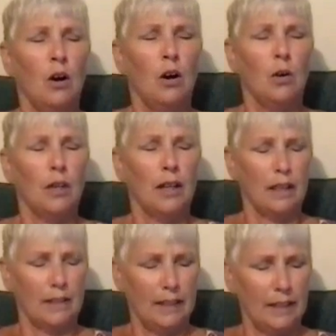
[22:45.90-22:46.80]
Okay,
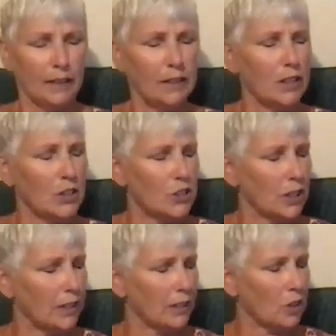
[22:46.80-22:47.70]
the energy
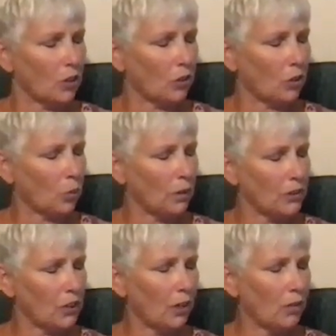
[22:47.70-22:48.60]
is
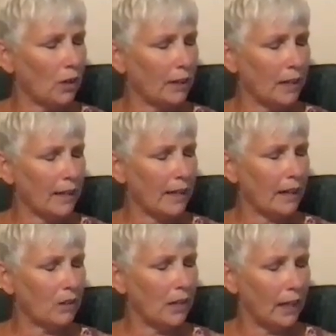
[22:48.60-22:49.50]
switching right now,
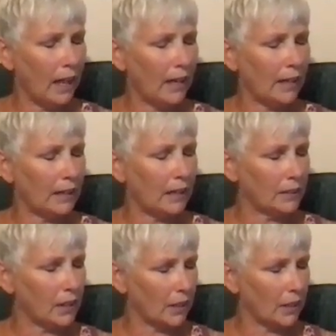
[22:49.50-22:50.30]
and